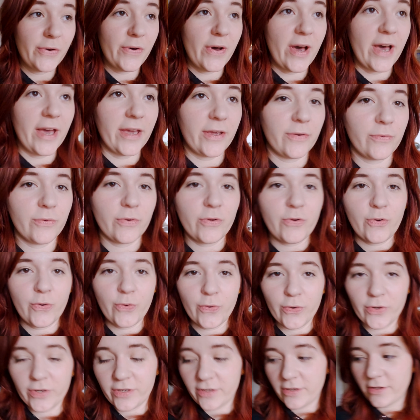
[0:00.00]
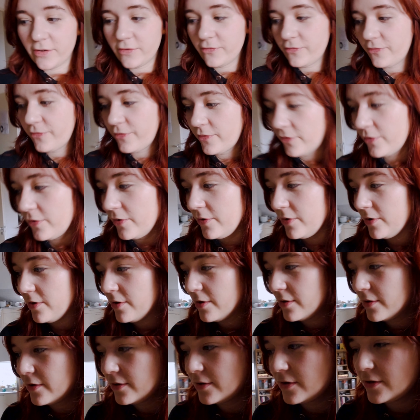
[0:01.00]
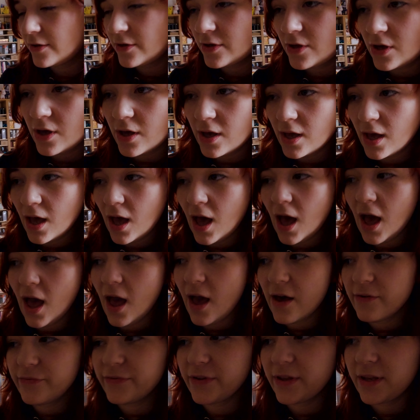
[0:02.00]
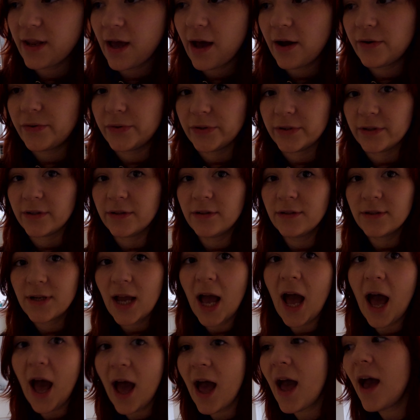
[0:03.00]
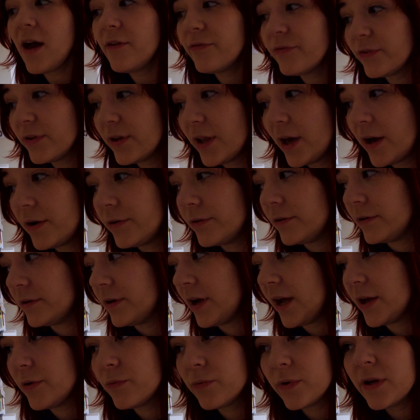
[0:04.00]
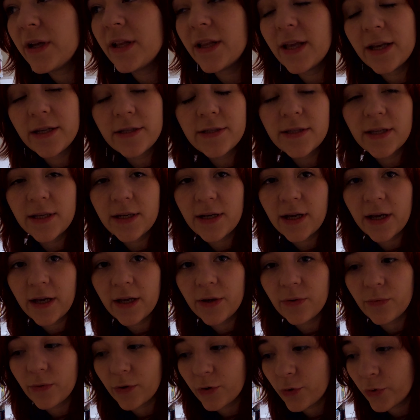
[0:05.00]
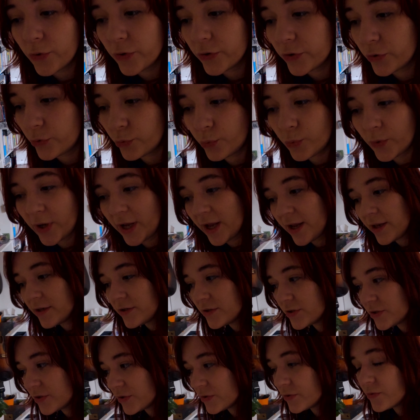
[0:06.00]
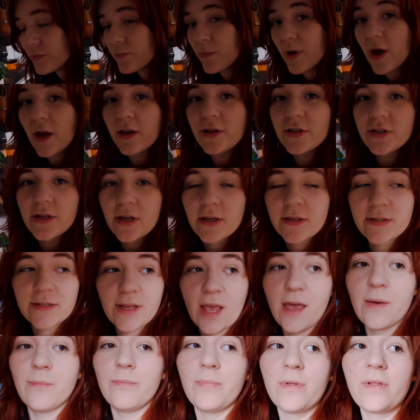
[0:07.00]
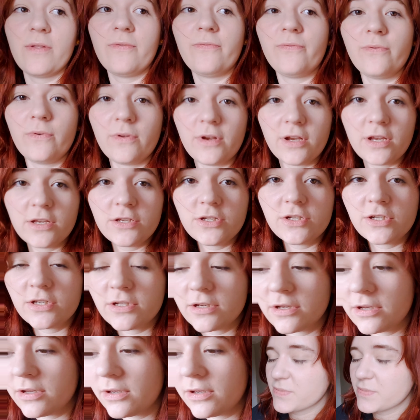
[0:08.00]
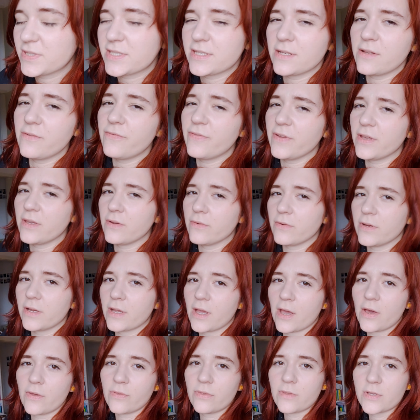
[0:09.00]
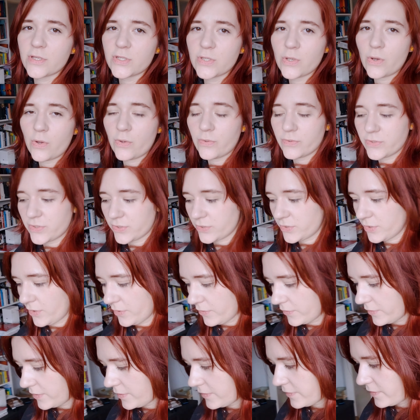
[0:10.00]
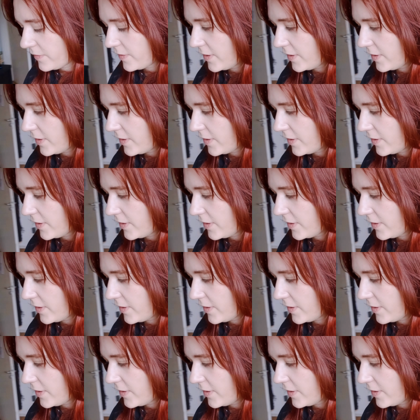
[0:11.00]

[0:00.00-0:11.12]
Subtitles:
I recorded for half an hour. I realized that I recorded way too much example footage. I'm still figuring out this whole tutorial